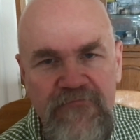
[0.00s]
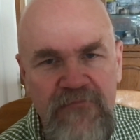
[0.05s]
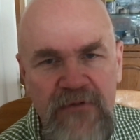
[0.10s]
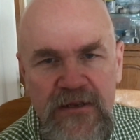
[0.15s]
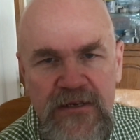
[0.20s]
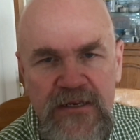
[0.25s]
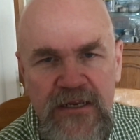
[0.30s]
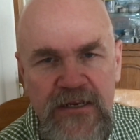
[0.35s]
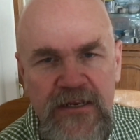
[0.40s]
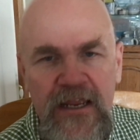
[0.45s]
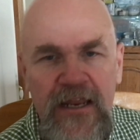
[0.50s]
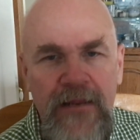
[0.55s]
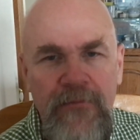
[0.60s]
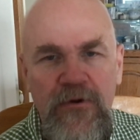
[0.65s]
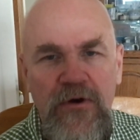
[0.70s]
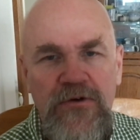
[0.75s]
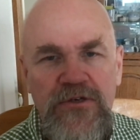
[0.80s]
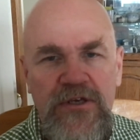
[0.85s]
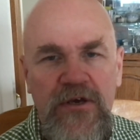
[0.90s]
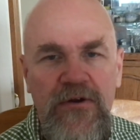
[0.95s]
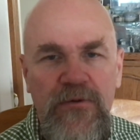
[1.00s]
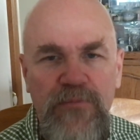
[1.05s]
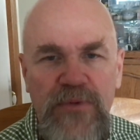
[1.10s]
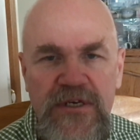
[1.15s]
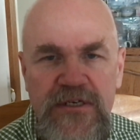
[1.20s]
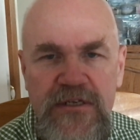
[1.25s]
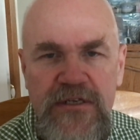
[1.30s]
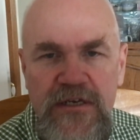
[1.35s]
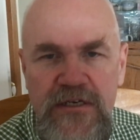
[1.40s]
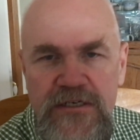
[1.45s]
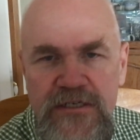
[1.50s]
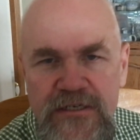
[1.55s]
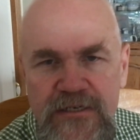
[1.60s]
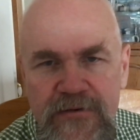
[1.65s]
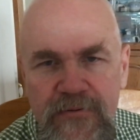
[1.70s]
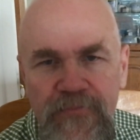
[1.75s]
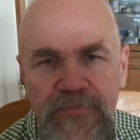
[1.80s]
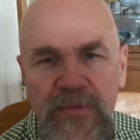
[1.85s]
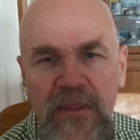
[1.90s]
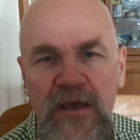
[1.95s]
Titanium goat's out of business,
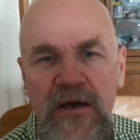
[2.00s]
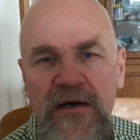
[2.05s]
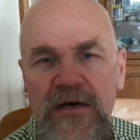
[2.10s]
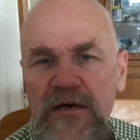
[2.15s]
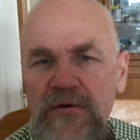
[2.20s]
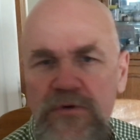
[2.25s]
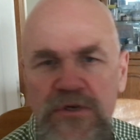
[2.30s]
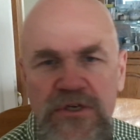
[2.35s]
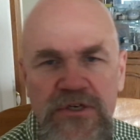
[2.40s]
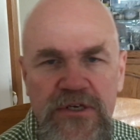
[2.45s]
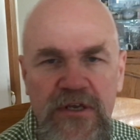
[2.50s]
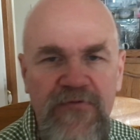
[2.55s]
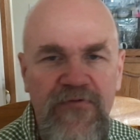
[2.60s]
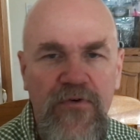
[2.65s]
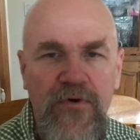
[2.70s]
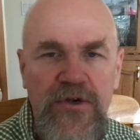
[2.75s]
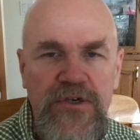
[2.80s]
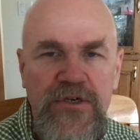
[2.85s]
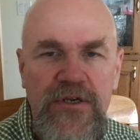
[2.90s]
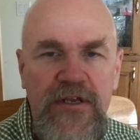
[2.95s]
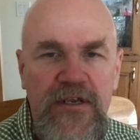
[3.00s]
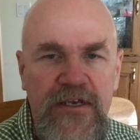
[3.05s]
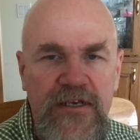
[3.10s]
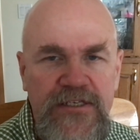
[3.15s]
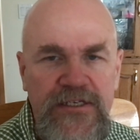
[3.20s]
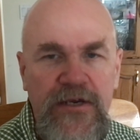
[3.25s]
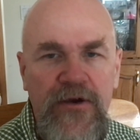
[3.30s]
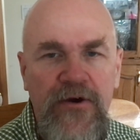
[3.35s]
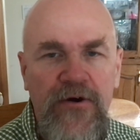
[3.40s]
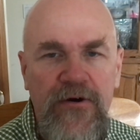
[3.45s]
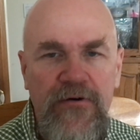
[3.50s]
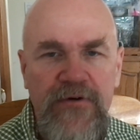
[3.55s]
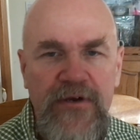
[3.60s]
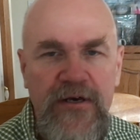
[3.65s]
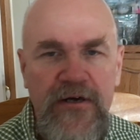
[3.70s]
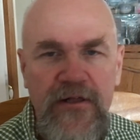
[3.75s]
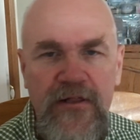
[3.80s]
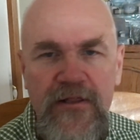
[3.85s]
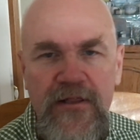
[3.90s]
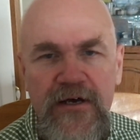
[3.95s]
which is unfortunate because they're a
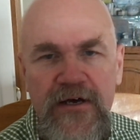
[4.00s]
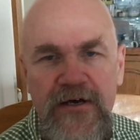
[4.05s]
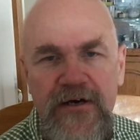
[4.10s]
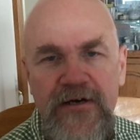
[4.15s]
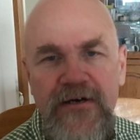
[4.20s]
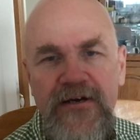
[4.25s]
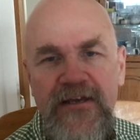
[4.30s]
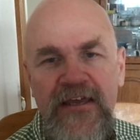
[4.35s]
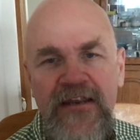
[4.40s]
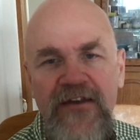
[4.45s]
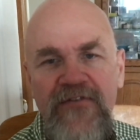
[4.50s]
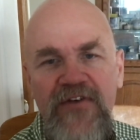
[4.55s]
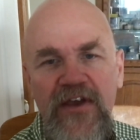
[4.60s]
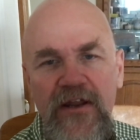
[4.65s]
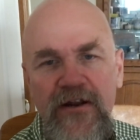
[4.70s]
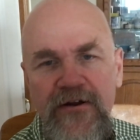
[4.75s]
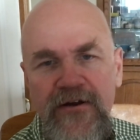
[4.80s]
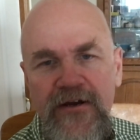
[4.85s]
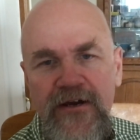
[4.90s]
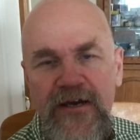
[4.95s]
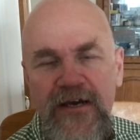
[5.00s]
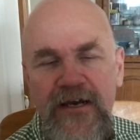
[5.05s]
real innovator,